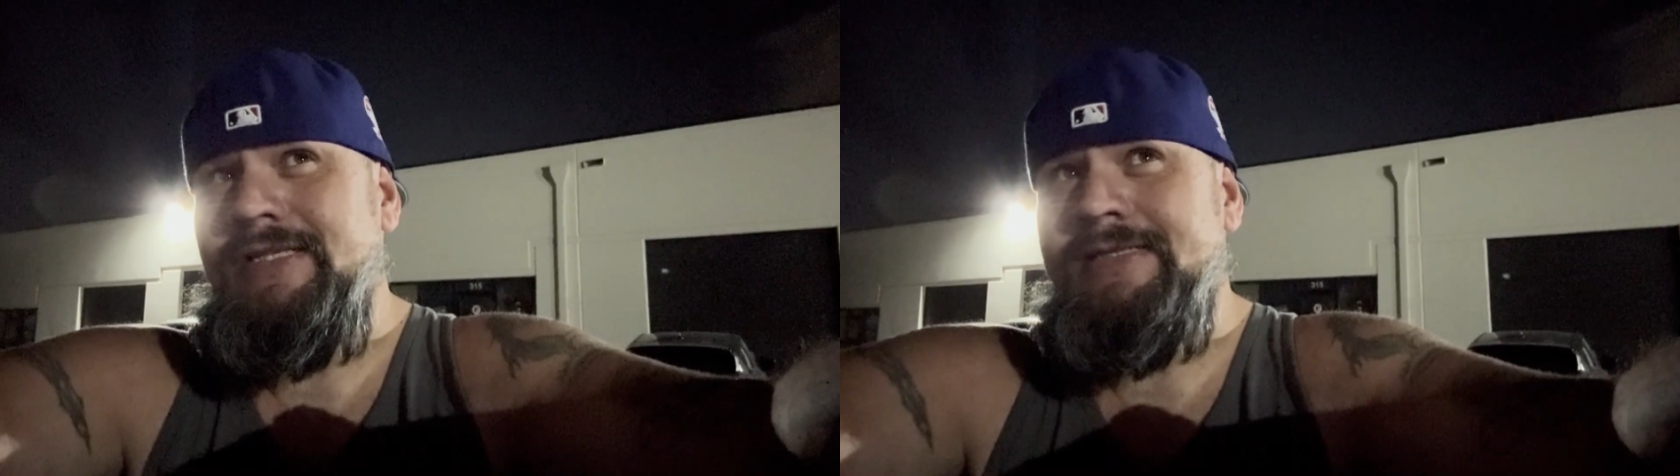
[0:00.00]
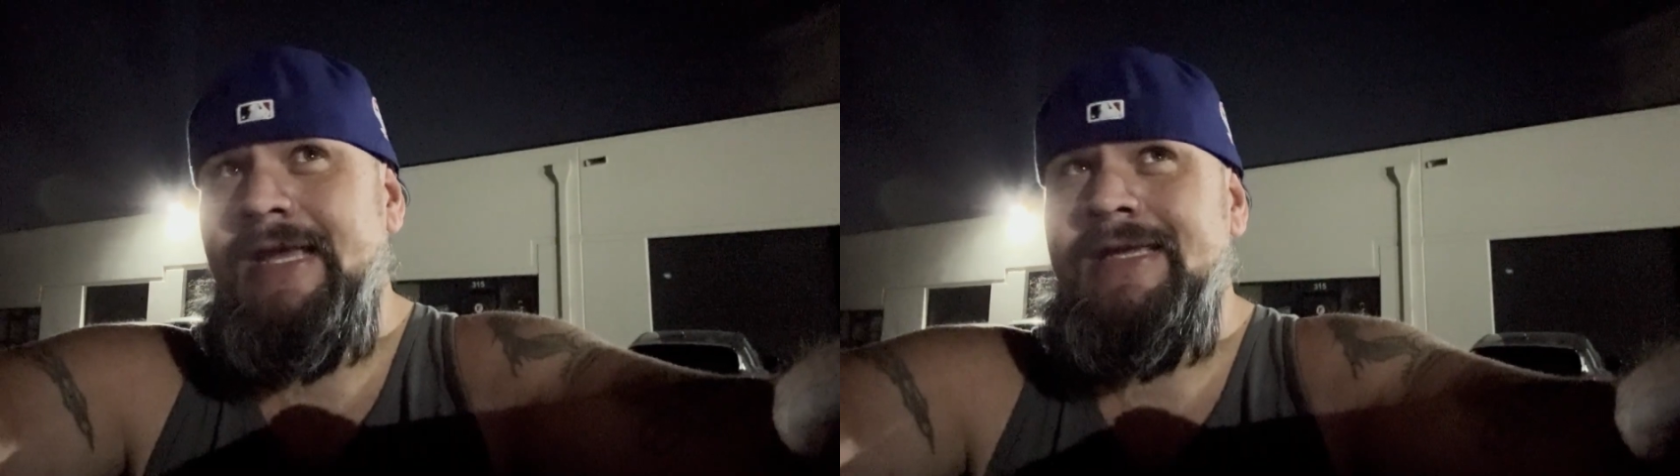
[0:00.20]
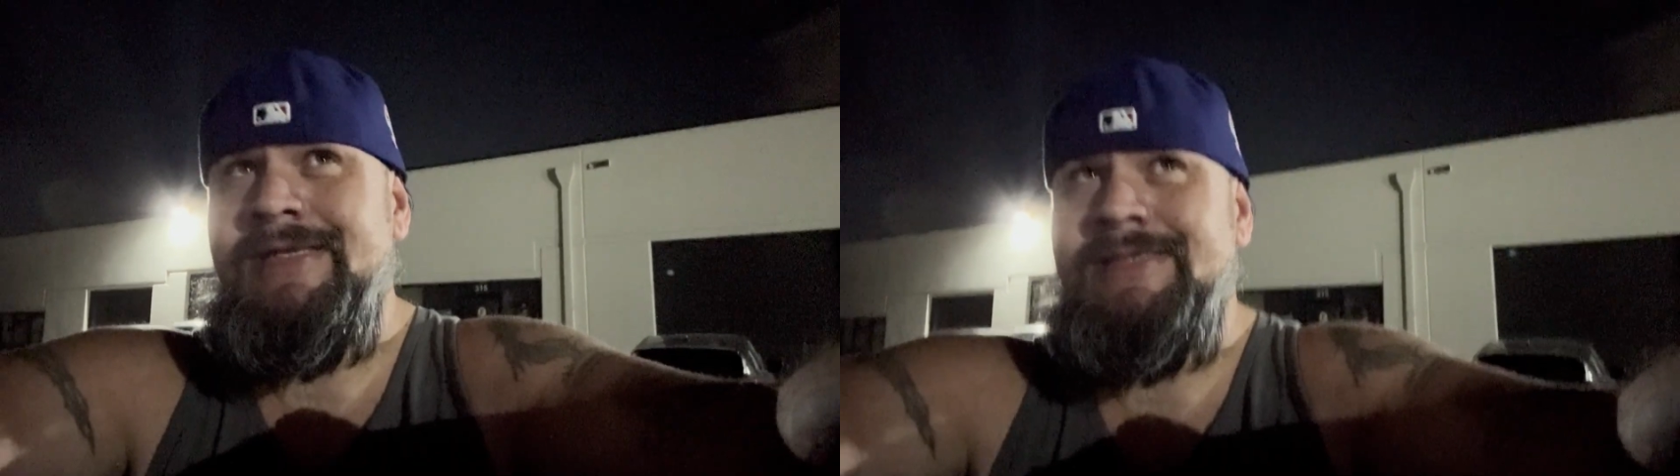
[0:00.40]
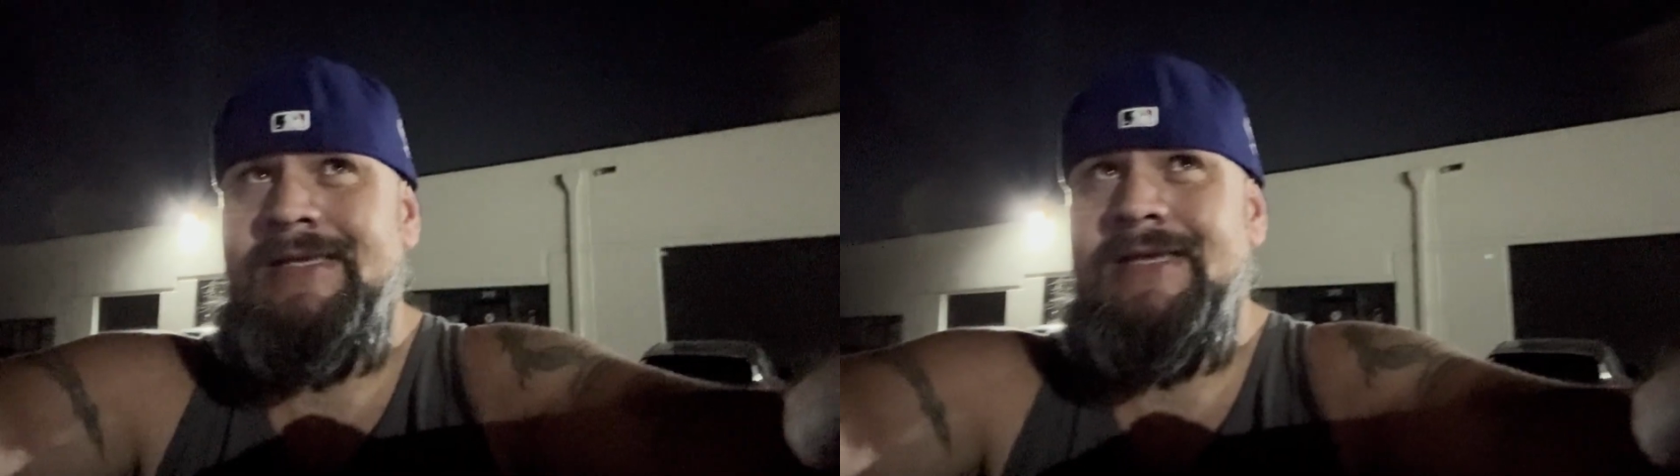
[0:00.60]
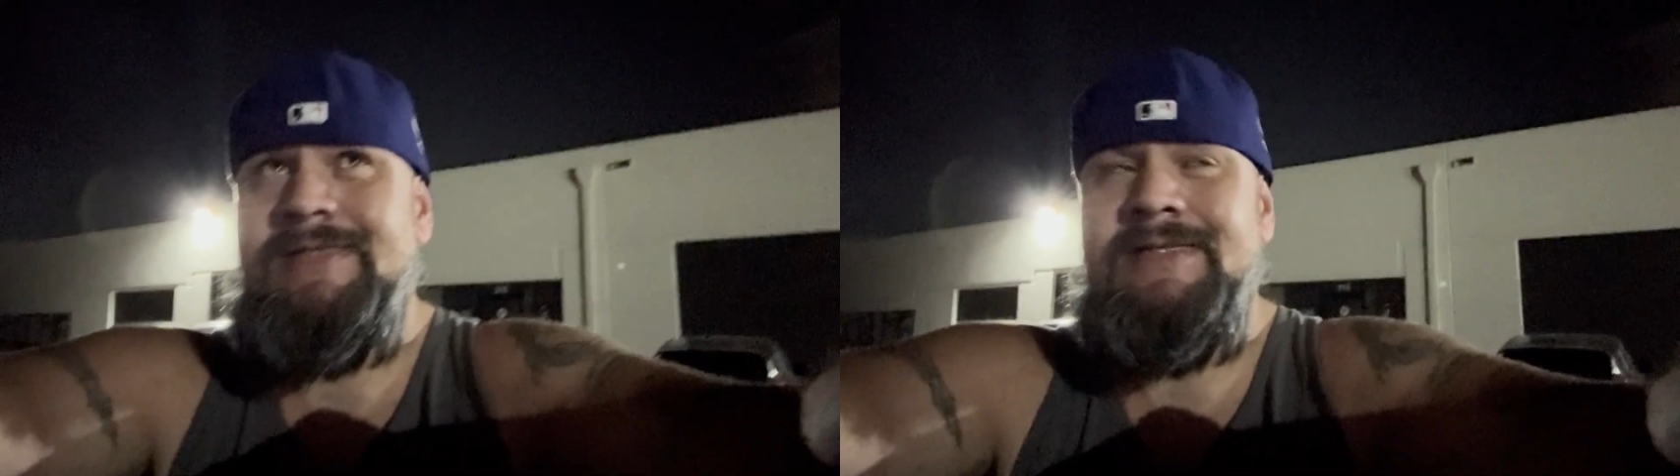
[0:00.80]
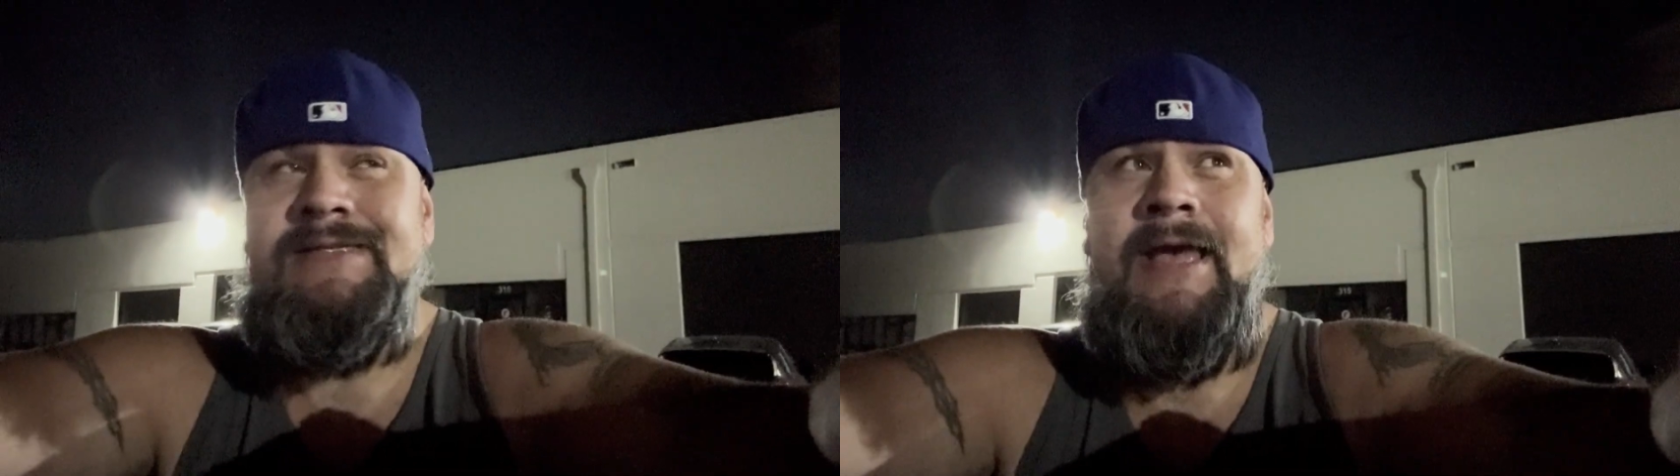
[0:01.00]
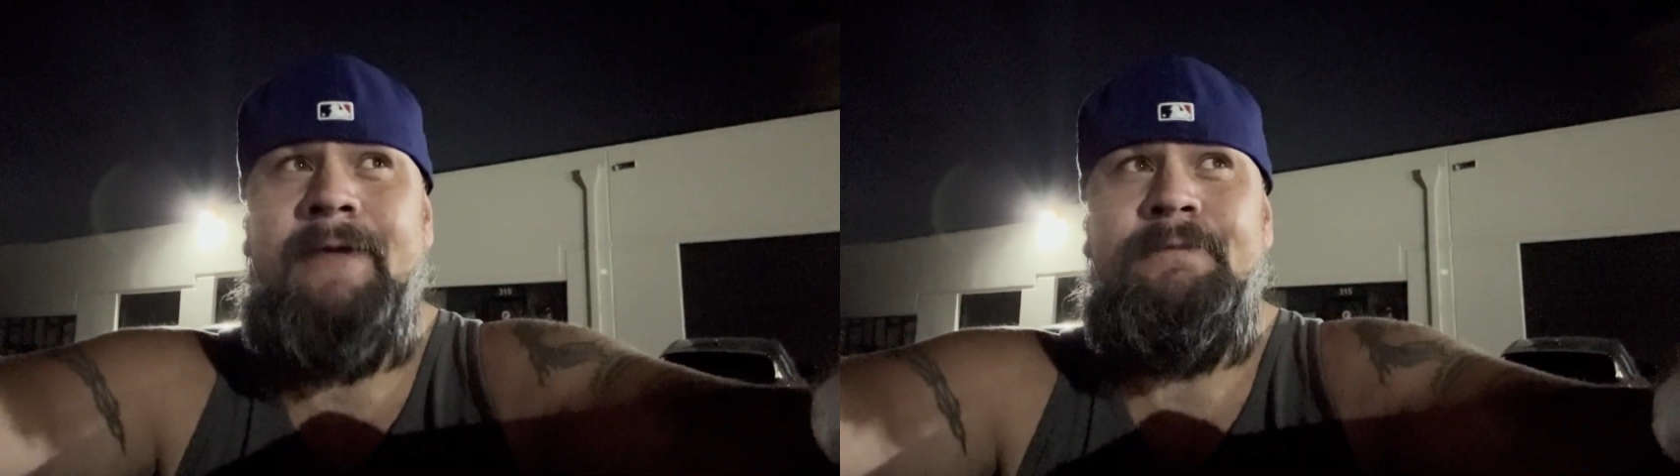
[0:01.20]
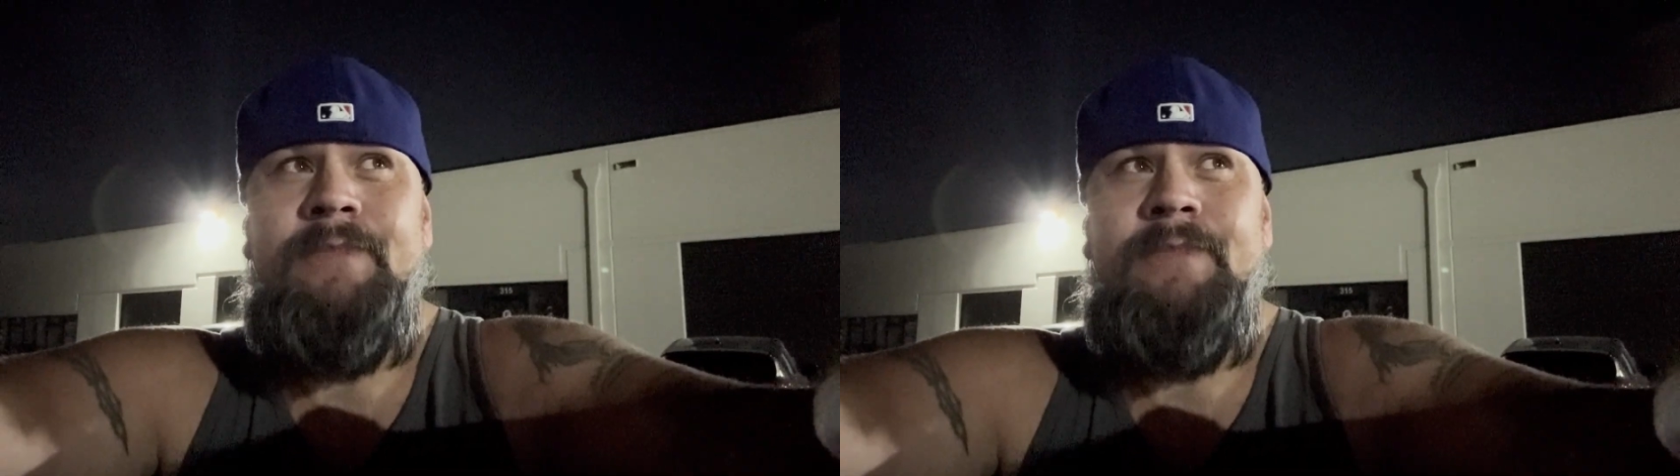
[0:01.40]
say is this, is that